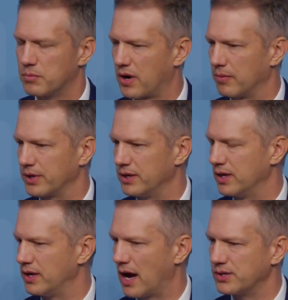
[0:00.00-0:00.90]
probably, in
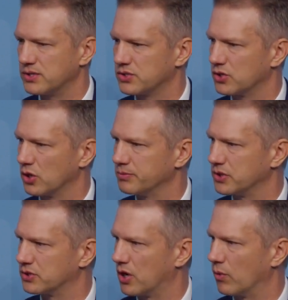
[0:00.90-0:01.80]
the nicest
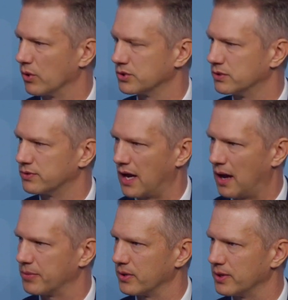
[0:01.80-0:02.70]
terms, it's coercive
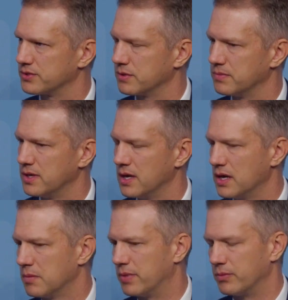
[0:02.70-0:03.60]
capitalism.
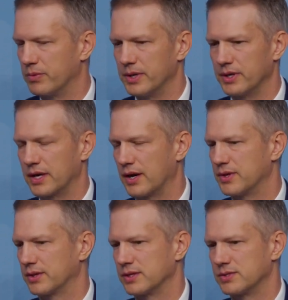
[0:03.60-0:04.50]
But really,
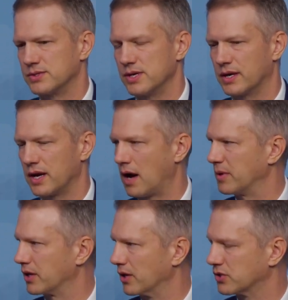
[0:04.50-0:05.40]
I think this is
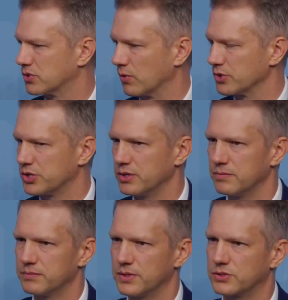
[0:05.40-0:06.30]
economic
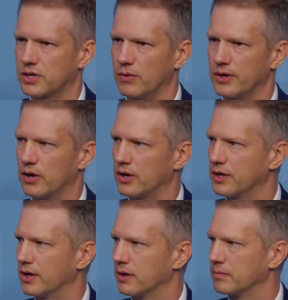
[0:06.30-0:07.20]
extortion that's going
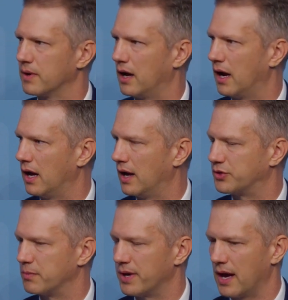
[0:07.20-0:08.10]
on here
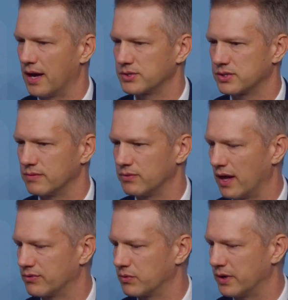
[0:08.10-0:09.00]
at the behest of
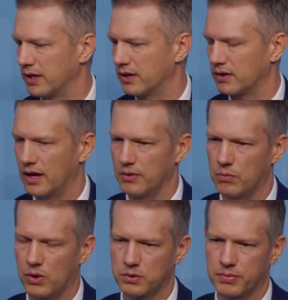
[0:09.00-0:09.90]
left-wing
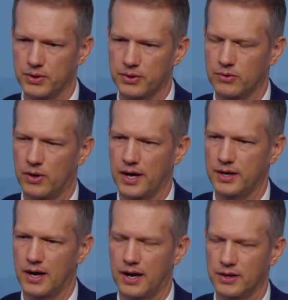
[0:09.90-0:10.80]
and woke political
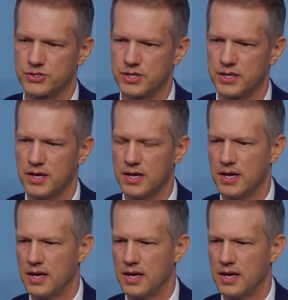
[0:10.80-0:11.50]
ideology